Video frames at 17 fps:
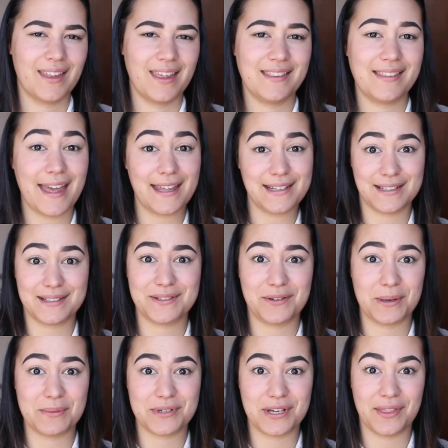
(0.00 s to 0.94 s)
That
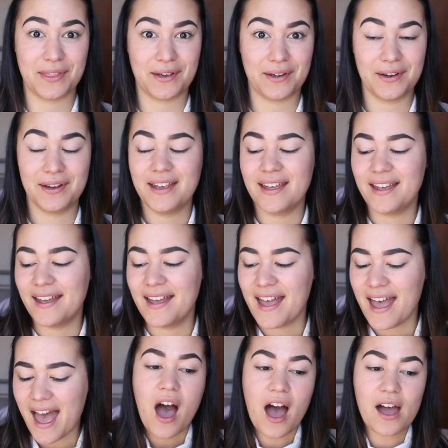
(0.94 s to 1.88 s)
description though.
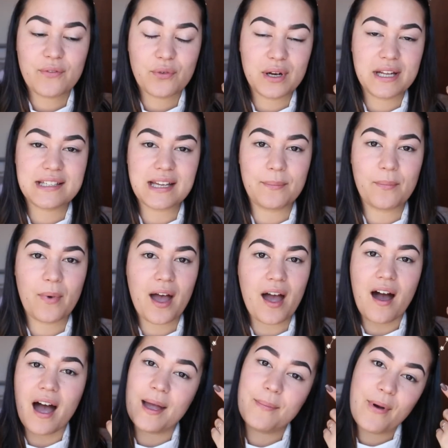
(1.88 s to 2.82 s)
I've already done
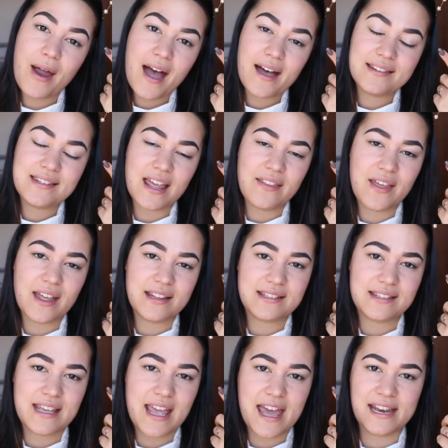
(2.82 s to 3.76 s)
my eyebrows and
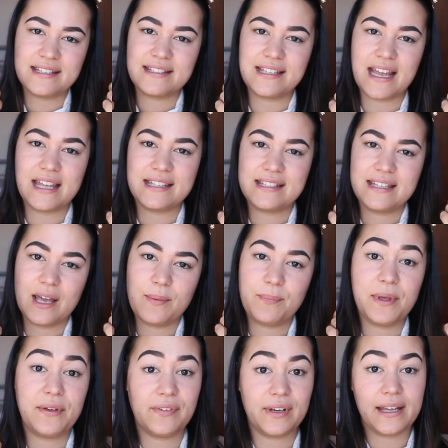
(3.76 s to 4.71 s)
that's the Anastasia
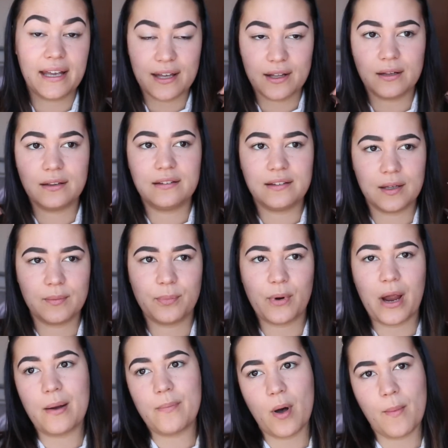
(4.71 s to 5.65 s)
Beverley Hill Dip
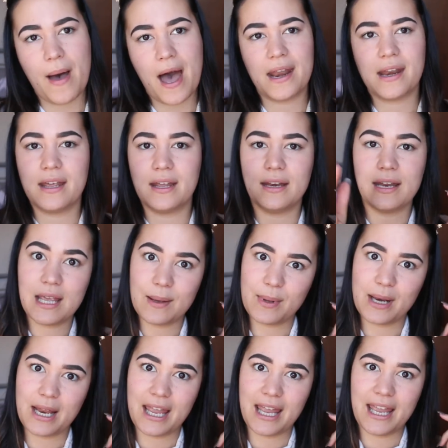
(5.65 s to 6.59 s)
Brow Pomade in
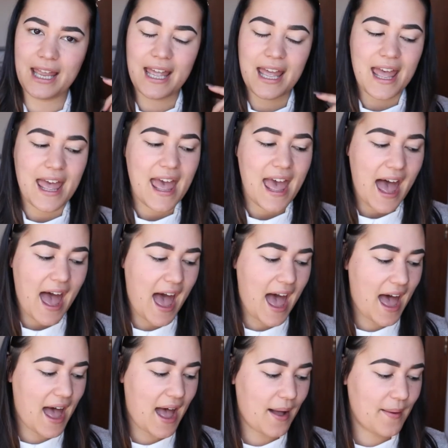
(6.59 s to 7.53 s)
Ebony.
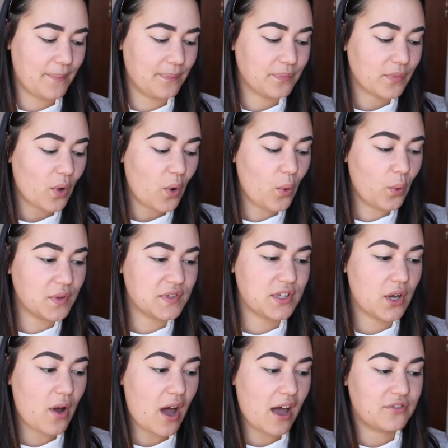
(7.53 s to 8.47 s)

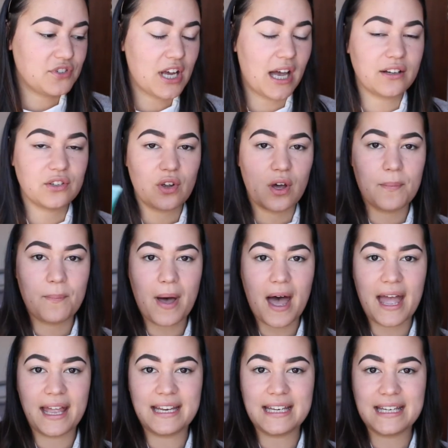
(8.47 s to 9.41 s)
Also I've chucked on
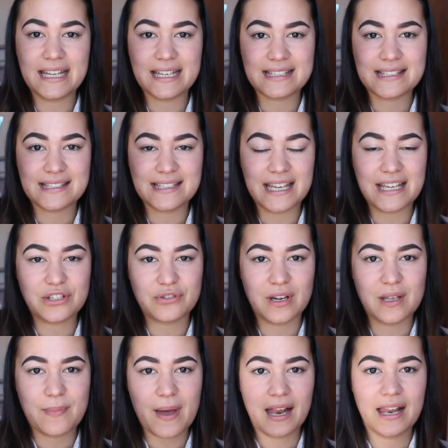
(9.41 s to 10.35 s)
my NYX Tea
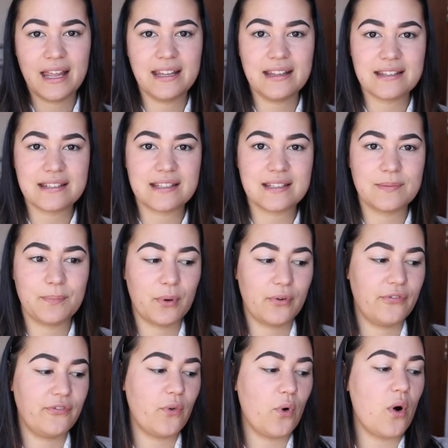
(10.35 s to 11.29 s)
Tree Balance
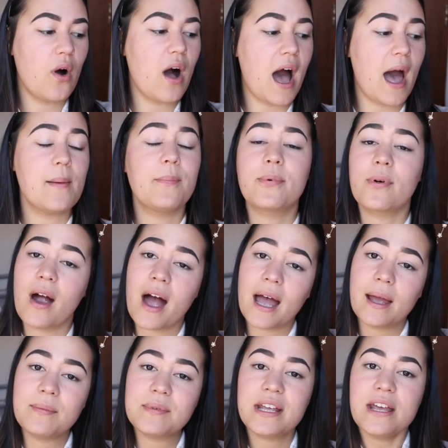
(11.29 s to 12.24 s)
before I
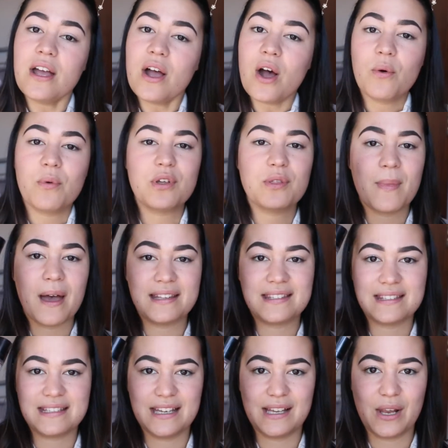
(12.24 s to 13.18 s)
primed with my
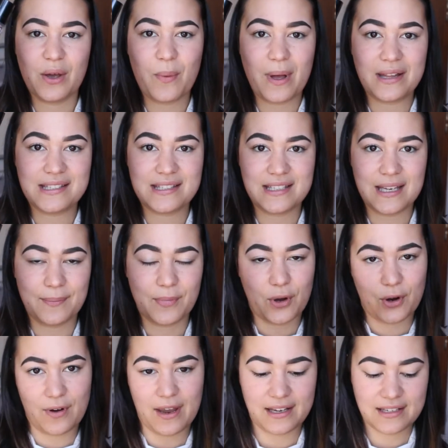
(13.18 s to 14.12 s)
Stila One Step
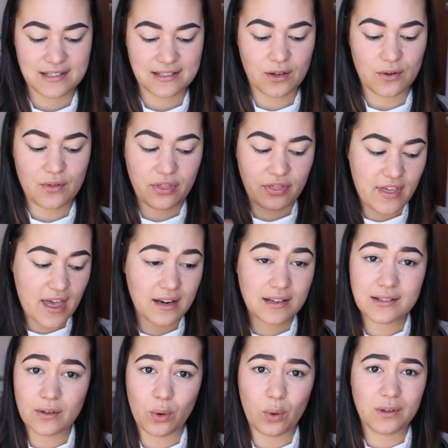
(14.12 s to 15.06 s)
Correct. So that
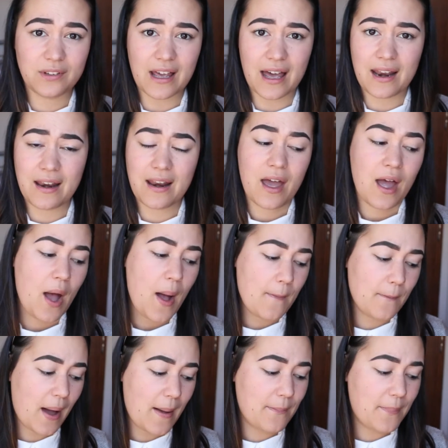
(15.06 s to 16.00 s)
is all done,
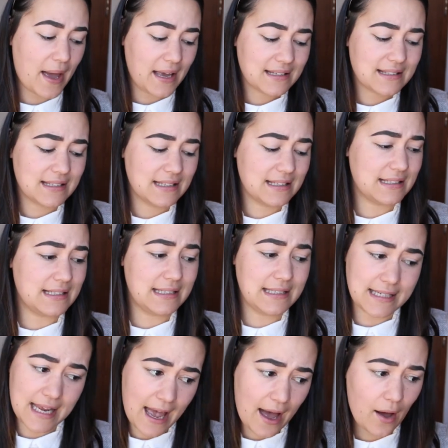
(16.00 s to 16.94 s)
my base is
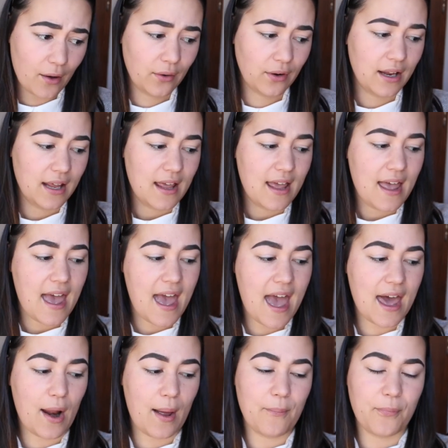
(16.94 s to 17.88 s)
down
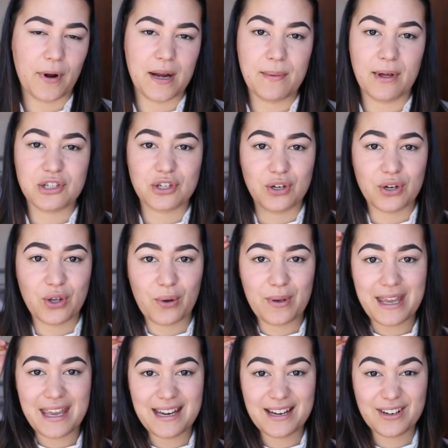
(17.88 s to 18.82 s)
and I'm pretty much going to go
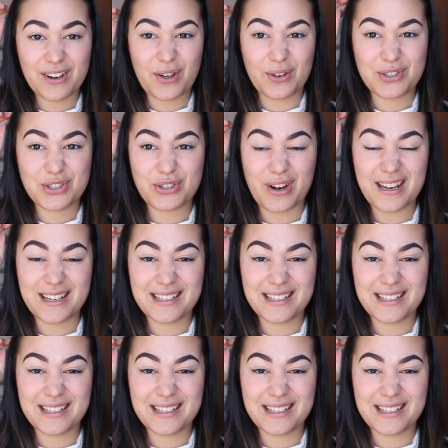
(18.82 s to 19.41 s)
ahead and go straight